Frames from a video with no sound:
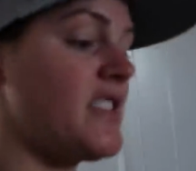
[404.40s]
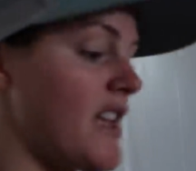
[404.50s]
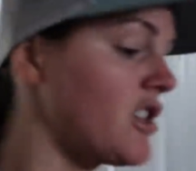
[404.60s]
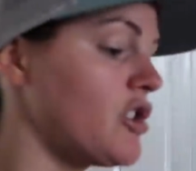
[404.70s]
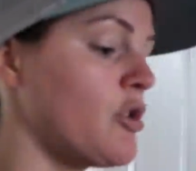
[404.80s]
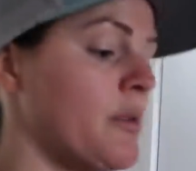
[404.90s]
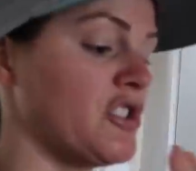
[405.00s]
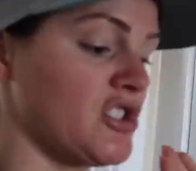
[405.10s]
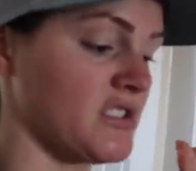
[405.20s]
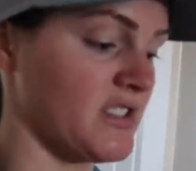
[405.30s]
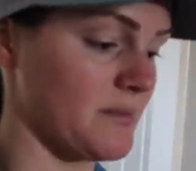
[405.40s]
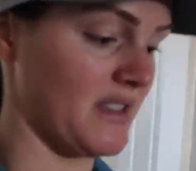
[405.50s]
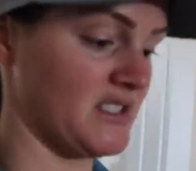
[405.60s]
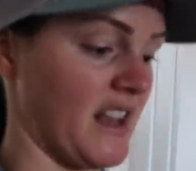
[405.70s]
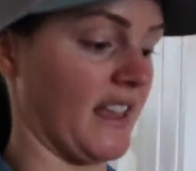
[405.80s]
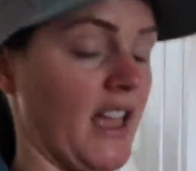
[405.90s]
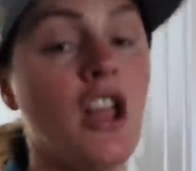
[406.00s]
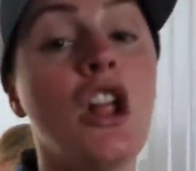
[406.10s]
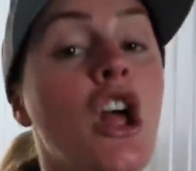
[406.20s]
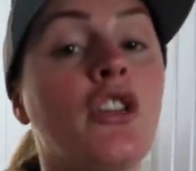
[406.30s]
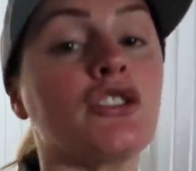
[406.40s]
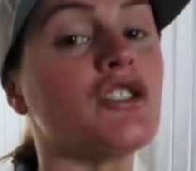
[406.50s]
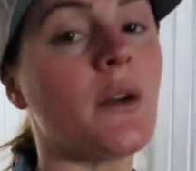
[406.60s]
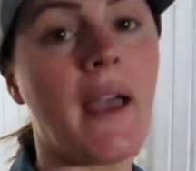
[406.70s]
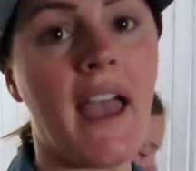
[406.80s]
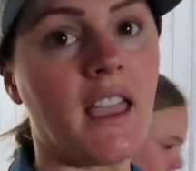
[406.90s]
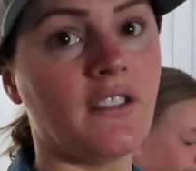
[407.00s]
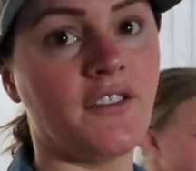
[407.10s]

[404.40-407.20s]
Thank you, but just give me a second. There's no way I can